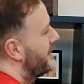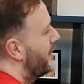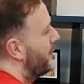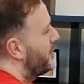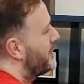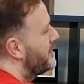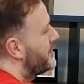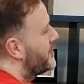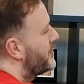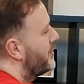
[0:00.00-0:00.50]
That
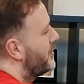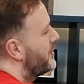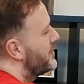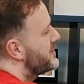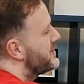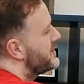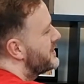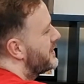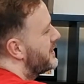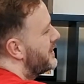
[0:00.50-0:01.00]
would of
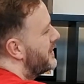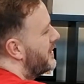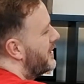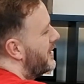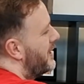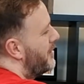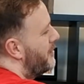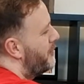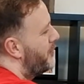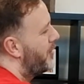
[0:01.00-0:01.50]
course
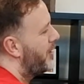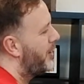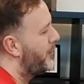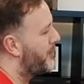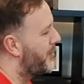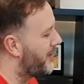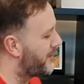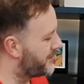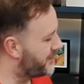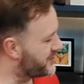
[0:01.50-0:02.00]
pop
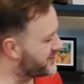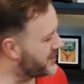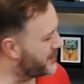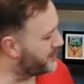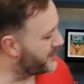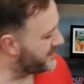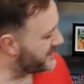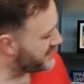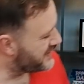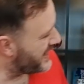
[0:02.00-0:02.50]
off the top
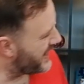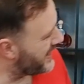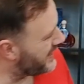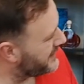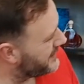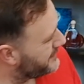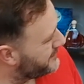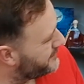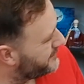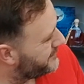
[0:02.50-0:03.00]
of his head.